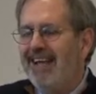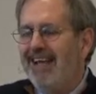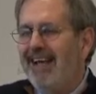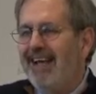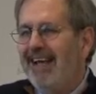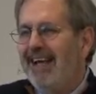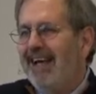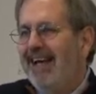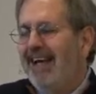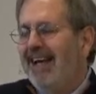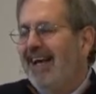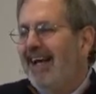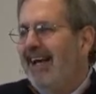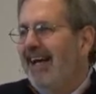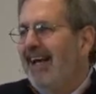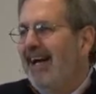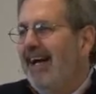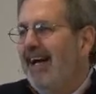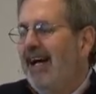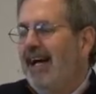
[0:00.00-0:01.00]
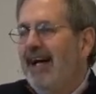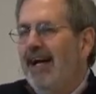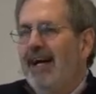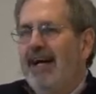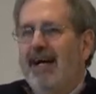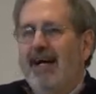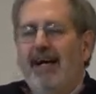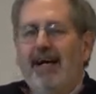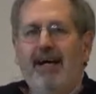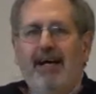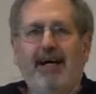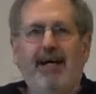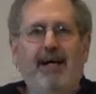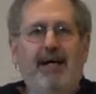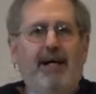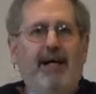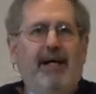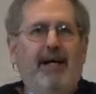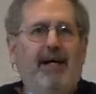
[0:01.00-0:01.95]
Nothing is said.